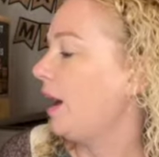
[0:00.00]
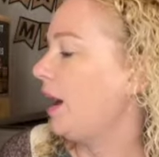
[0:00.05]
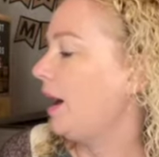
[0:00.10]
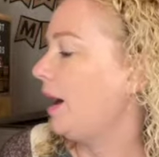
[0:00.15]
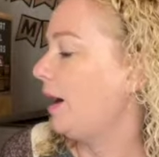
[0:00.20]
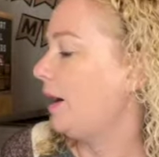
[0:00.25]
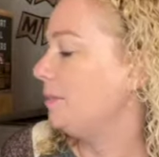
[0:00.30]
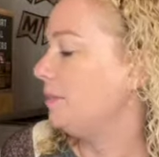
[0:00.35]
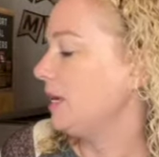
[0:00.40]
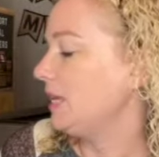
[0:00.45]

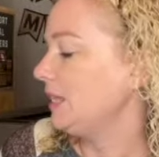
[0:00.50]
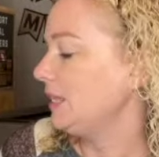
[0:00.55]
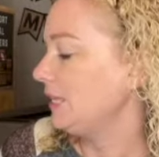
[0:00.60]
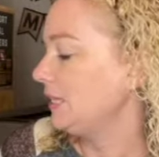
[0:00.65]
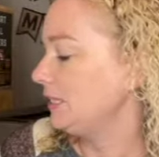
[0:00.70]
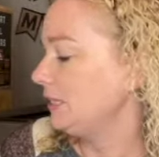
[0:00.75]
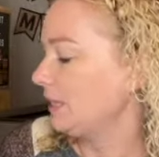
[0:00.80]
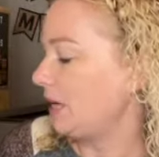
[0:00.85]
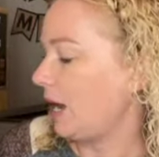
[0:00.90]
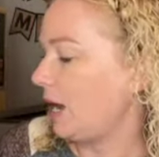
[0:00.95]
And
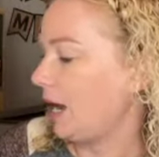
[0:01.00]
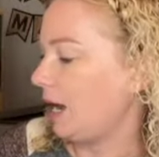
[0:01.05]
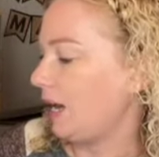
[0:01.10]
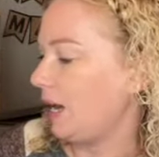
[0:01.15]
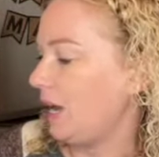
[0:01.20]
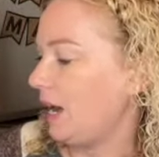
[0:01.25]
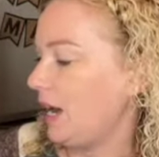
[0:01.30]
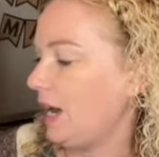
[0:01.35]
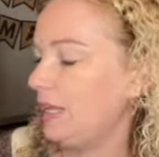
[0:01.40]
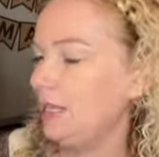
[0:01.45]
then I
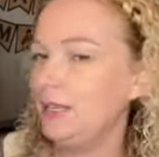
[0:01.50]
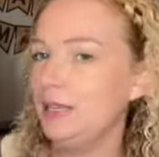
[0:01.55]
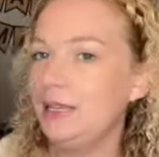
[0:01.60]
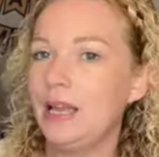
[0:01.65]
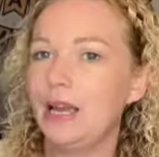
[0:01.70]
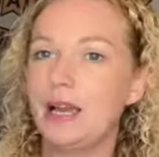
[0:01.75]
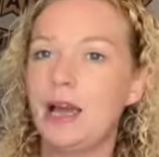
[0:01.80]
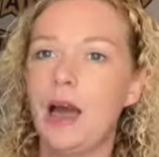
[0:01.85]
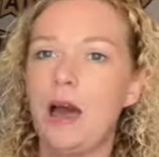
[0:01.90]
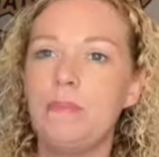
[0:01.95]
added
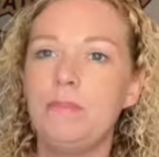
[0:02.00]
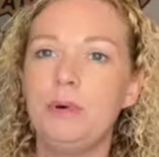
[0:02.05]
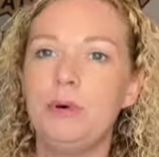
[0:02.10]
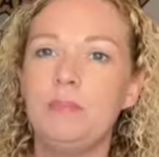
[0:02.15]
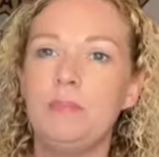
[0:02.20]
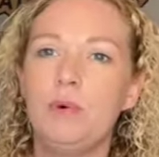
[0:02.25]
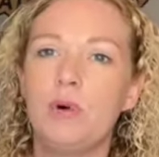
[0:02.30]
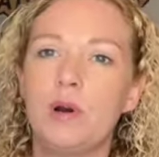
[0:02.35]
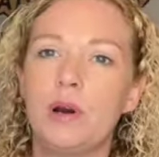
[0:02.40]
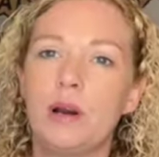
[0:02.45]
a couple
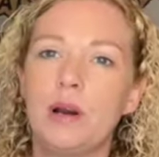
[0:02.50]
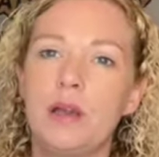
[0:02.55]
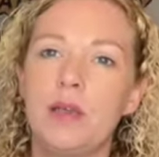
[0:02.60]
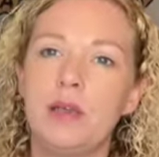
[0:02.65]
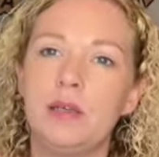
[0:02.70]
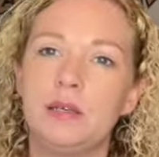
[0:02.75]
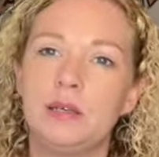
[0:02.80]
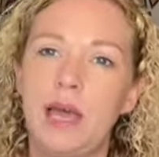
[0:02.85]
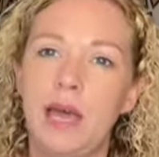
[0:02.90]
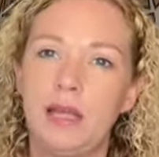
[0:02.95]
more
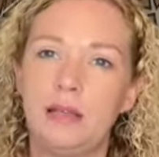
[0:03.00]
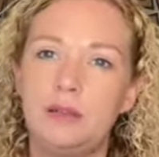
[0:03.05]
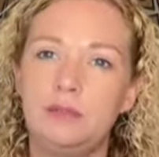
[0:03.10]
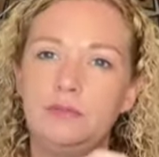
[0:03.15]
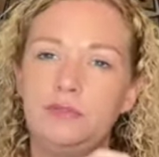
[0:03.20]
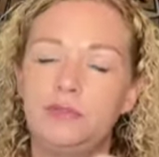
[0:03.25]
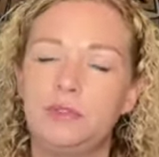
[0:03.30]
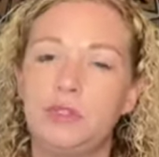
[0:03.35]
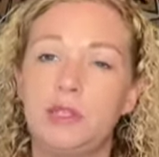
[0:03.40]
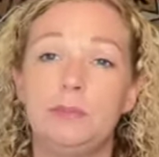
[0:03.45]
kind
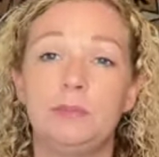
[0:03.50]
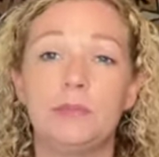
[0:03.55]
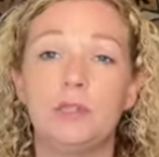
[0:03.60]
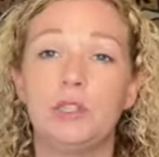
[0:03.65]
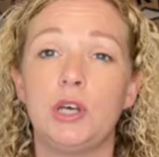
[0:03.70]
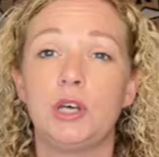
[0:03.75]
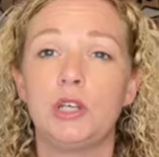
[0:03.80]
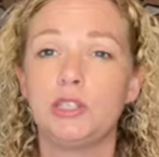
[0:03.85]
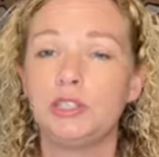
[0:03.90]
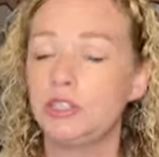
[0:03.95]
of some
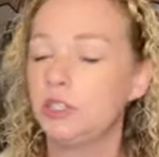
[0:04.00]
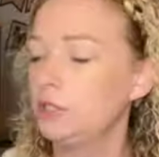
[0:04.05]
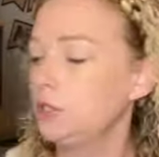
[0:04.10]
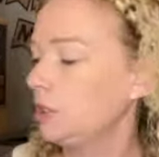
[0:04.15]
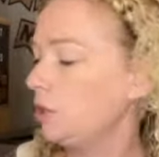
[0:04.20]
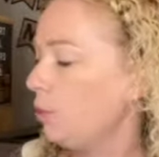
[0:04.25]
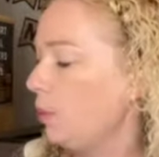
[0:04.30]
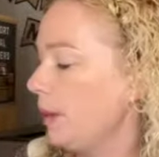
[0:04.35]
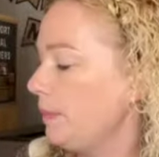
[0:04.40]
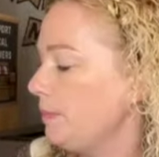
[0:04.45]
larger
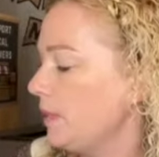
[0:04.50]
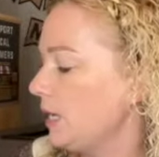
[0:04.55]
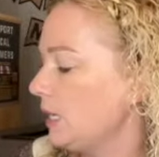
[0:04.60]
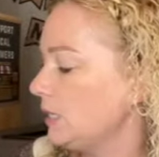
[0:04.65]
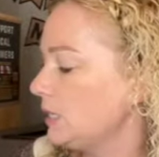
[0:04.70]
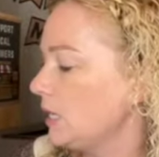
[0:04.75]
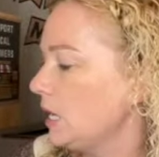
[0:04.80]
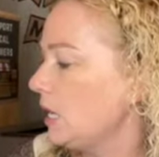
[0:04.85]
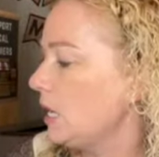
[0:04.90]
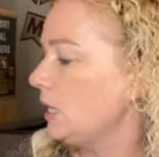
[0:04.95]

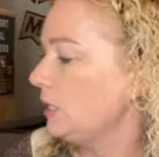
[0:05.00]
equipment.